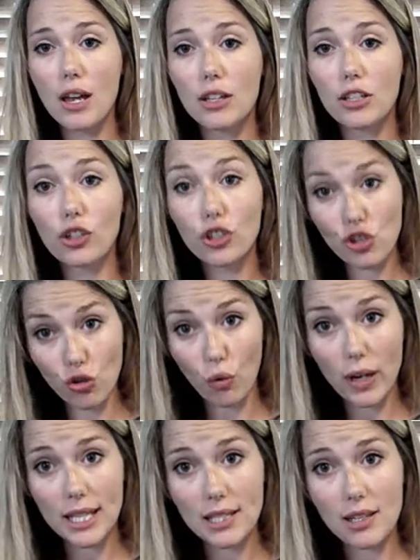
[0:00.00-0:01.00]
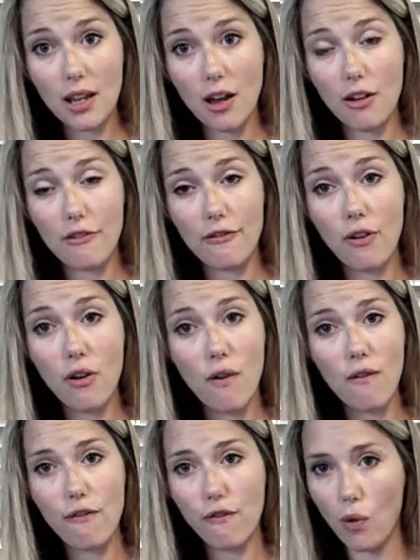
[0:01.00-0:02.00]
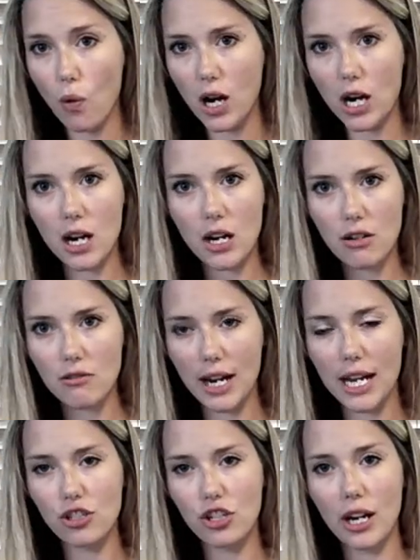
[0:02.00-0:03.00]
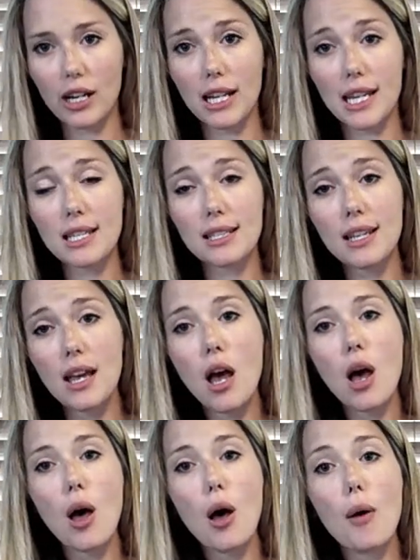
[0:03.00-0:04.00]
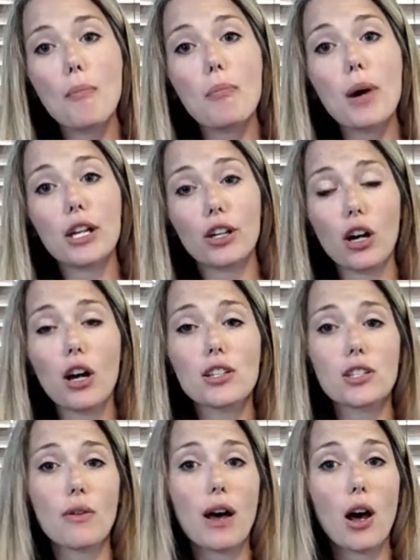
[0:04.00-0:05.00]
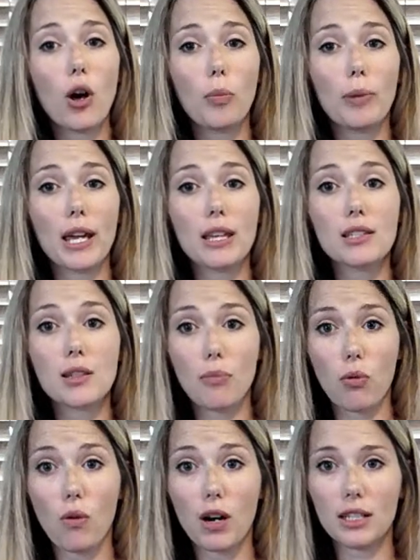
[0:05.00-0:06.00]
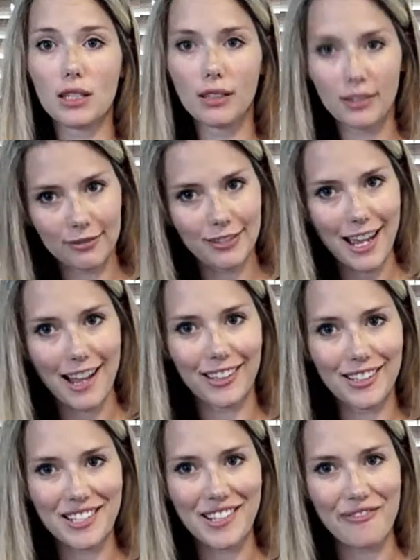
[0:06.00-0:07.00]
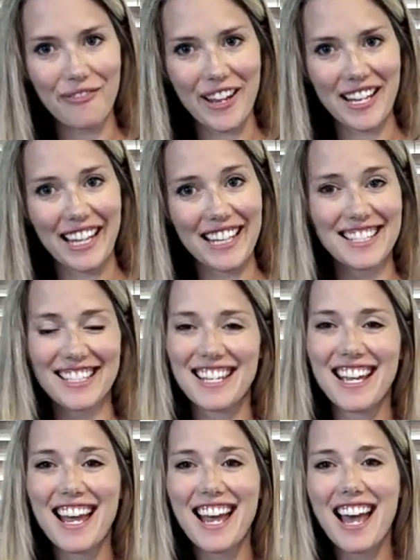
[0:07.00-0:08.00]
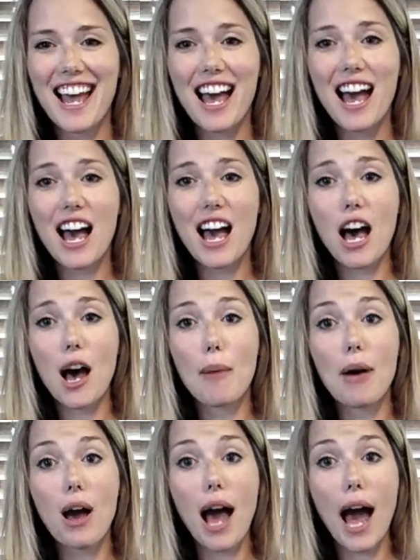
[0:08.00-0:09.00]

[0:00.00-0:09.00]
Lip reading: your choice of four great charities, but you're also helping support Ellison Fitness. I